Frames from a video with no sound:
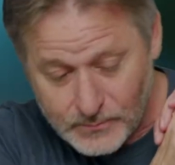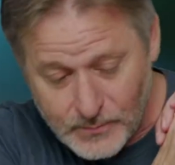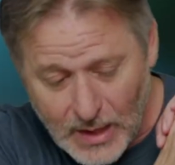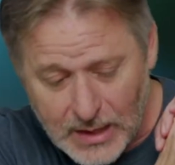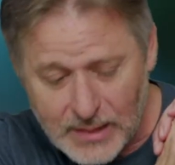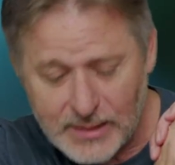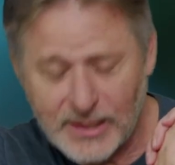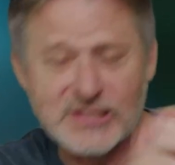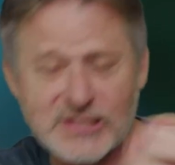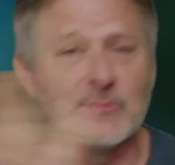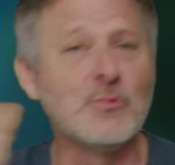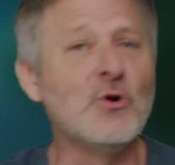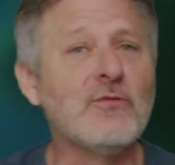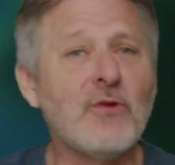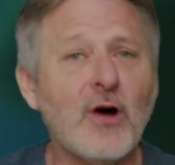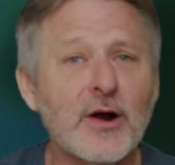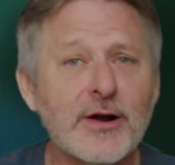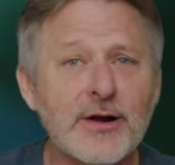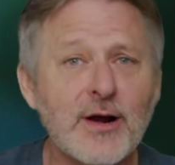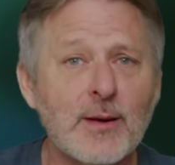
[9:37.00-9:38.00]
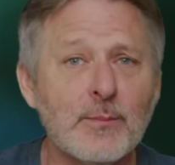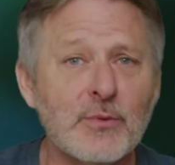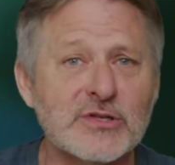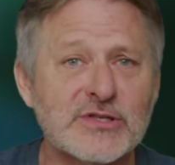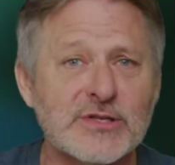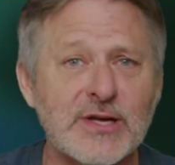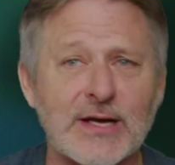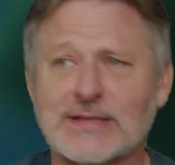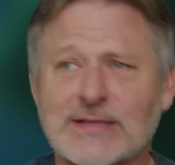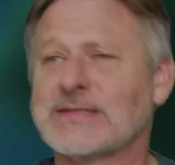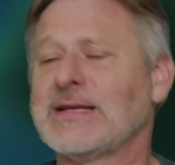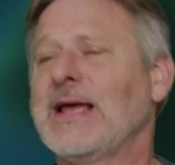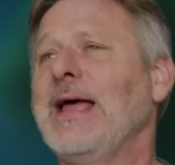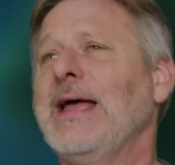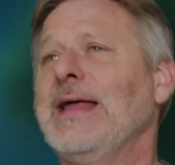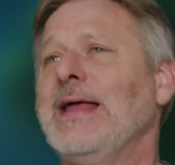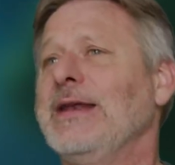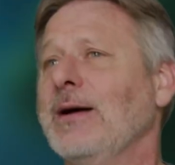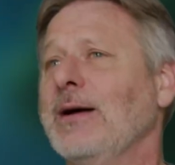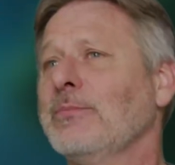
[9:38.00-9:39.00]
let's move on to number 6.
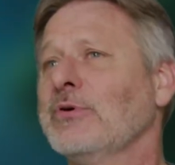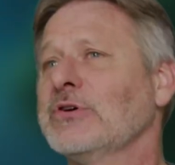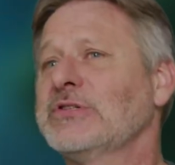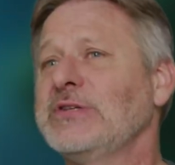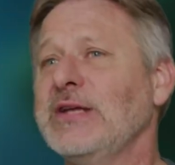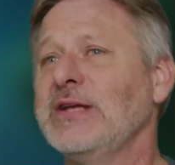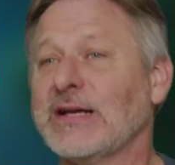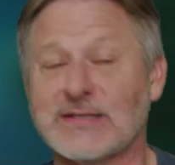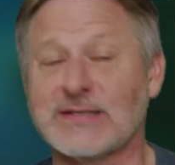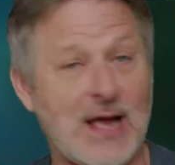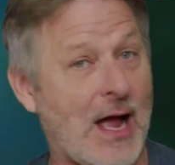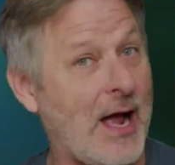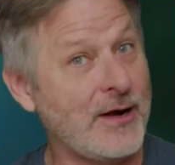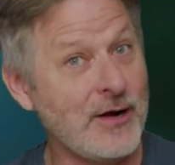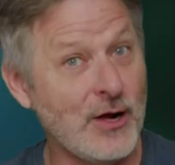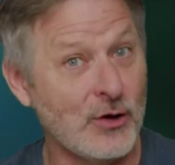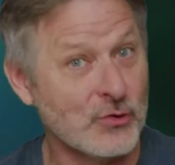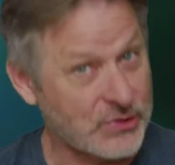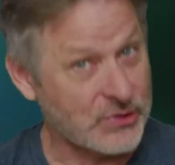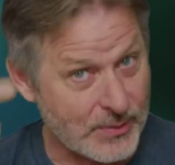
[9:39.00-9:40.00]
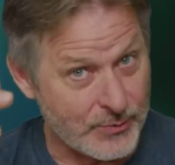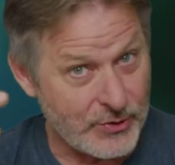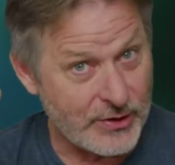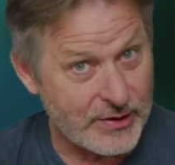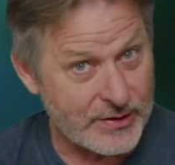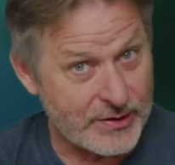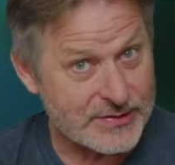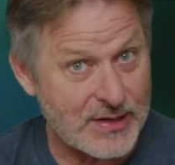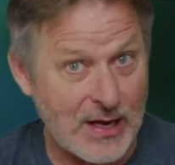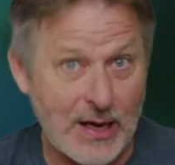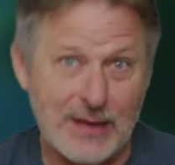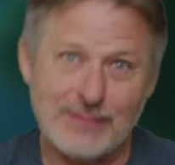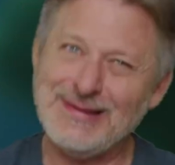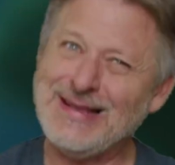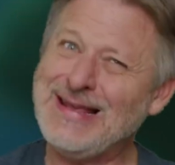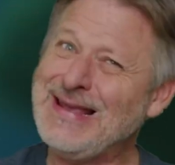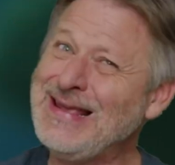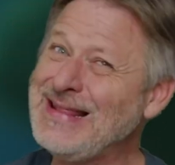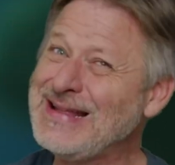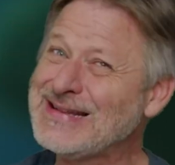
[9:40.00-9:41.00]
Number 6, I know some of you are going to say,
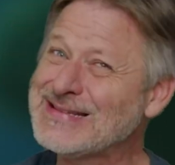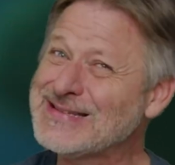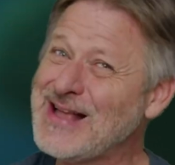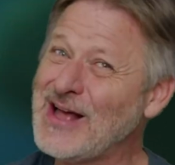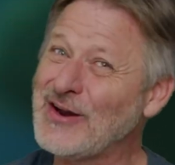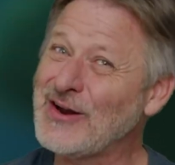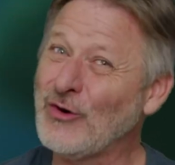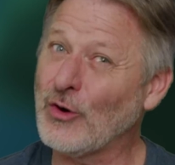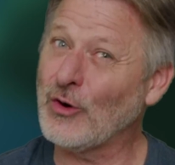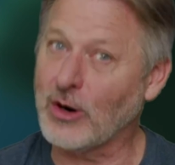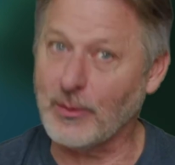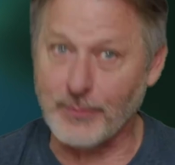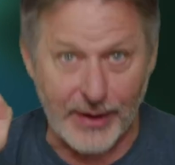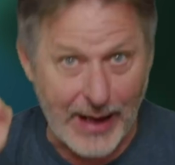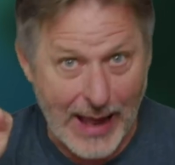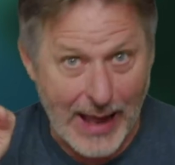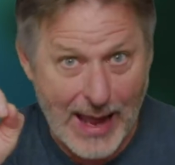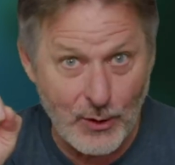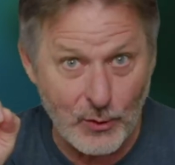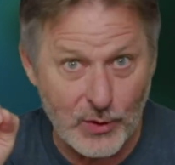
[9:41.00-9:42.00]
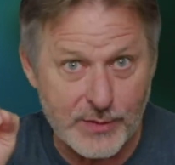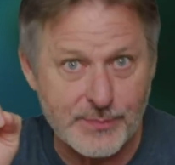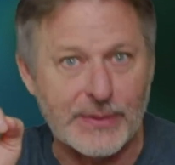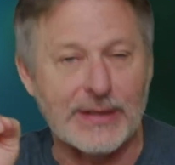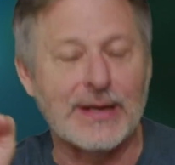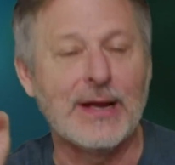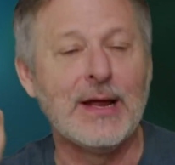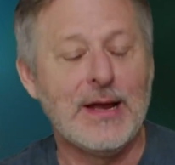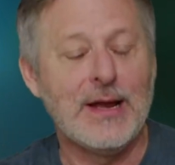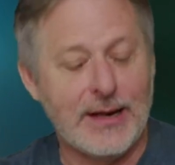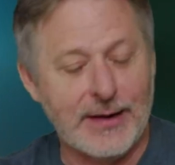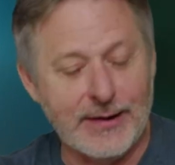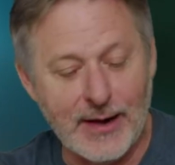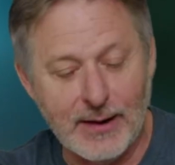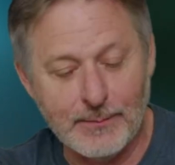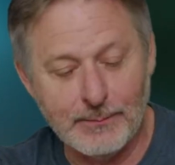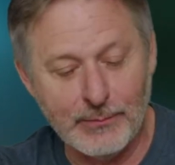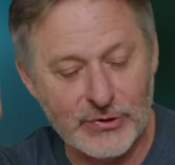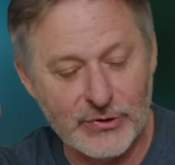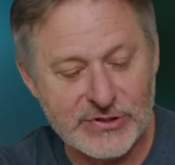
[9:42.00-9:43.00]
man, that's not horror, but hang with me.
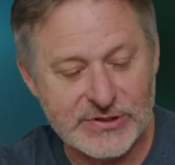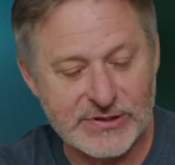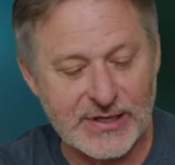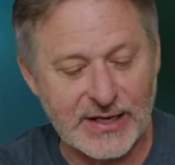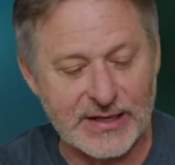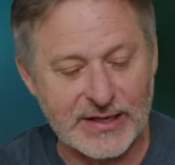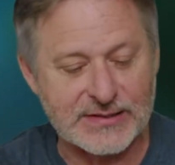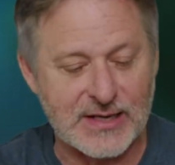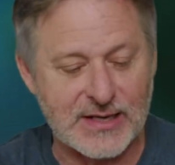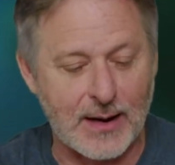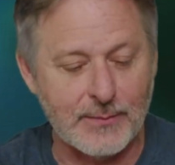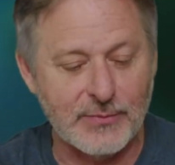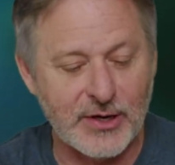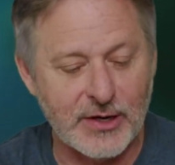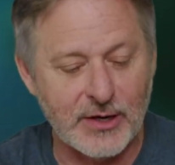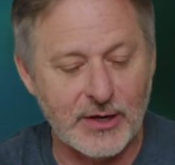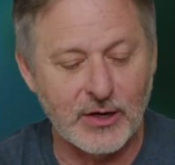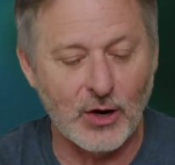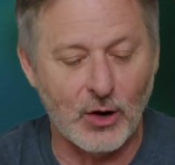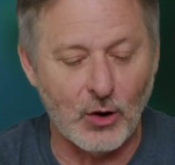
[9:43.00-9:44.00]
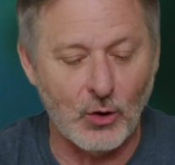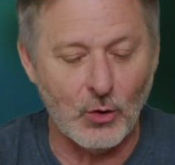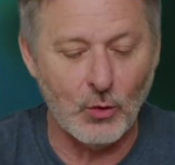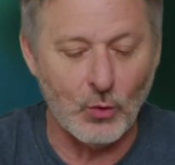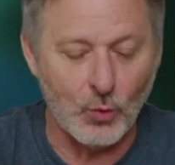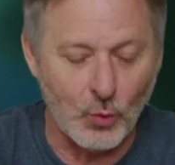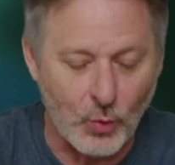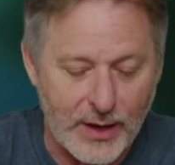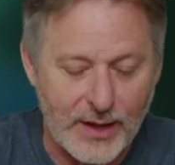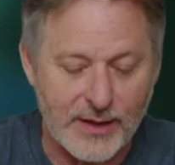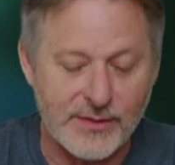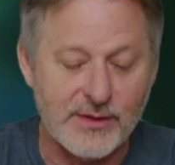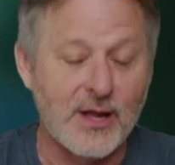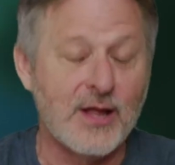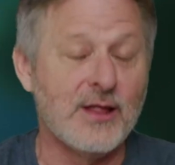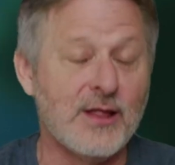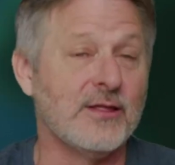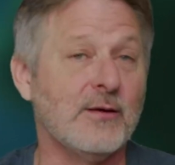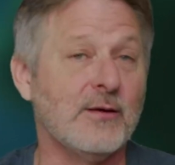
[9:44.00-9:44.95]
Number 6, I'm going to go with the